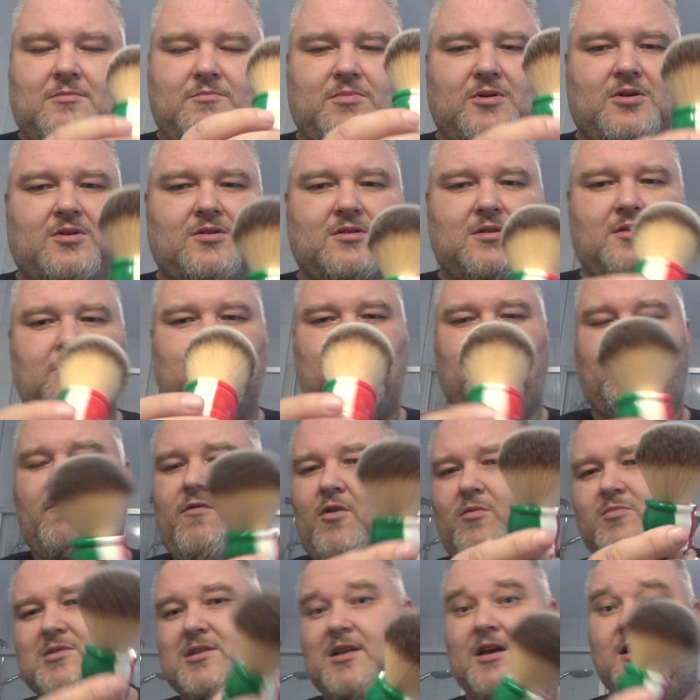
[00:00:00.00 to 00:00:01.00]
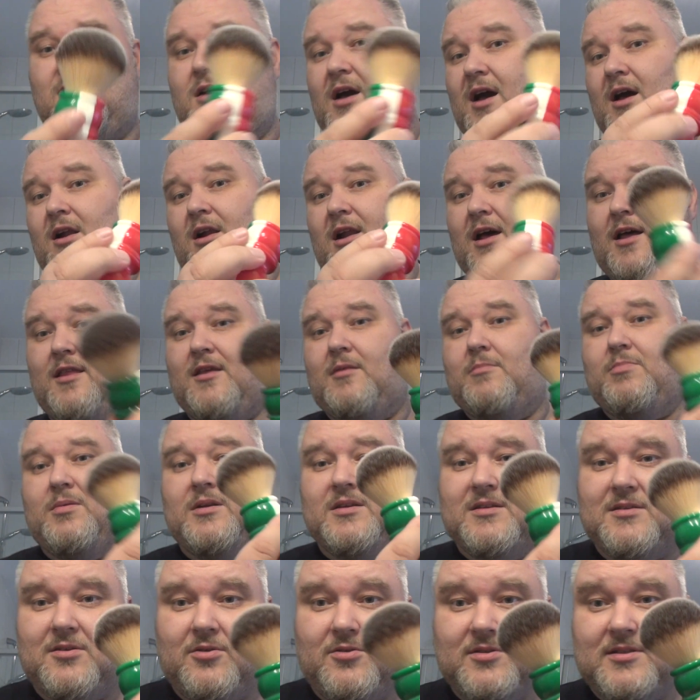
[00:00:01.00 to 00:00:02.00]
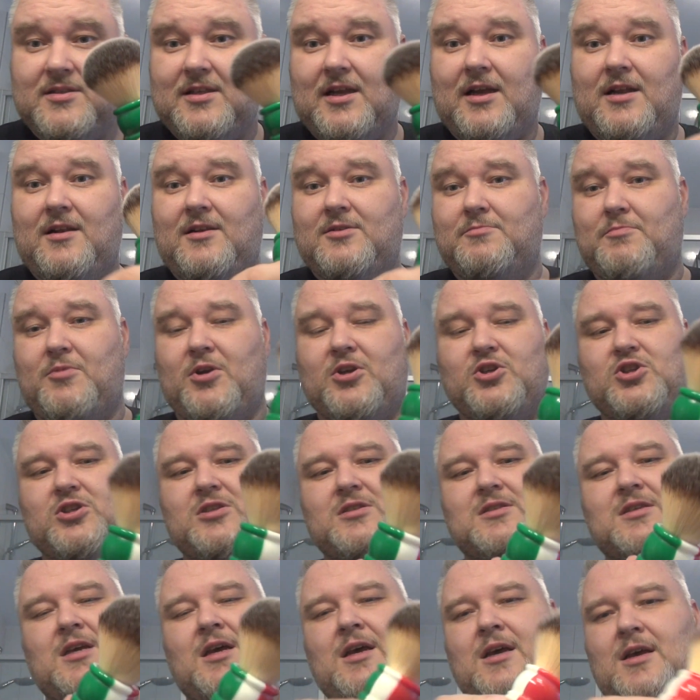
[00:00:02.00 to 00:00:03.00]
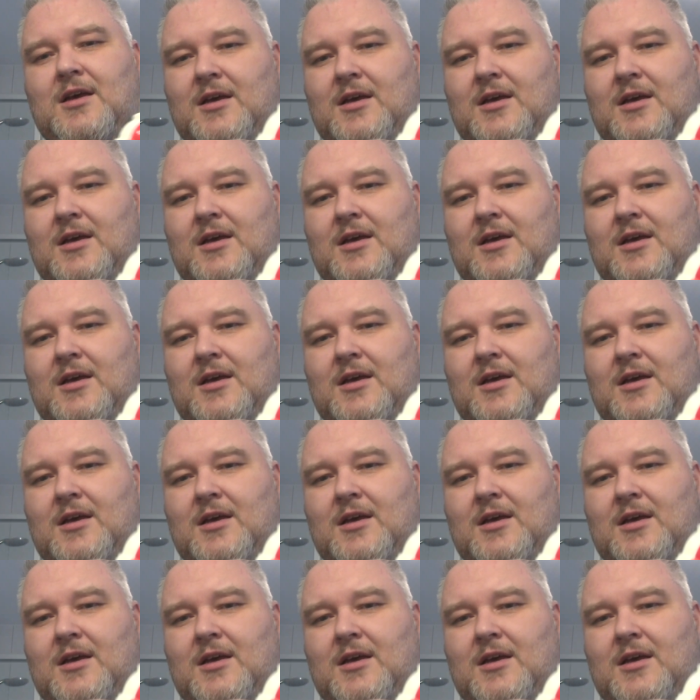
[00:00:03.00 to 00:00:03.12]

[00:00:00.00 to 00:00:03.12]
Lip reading: one because it performs like our other Plisson style brushes,